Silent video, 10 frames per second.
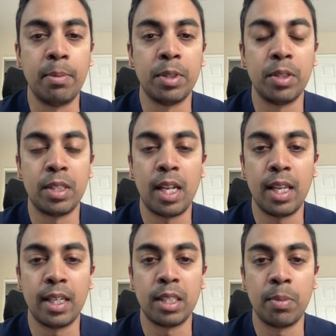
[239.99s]
So it's not
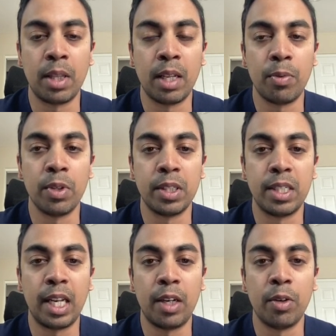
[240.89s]
like something that will
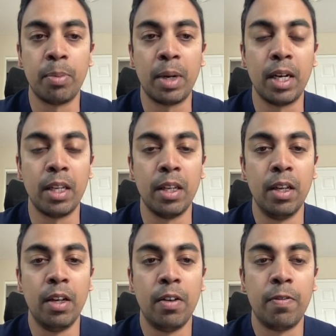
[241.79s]
stay in your body
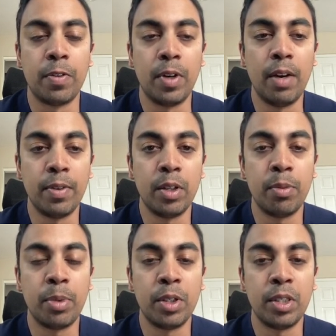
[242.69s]
forever per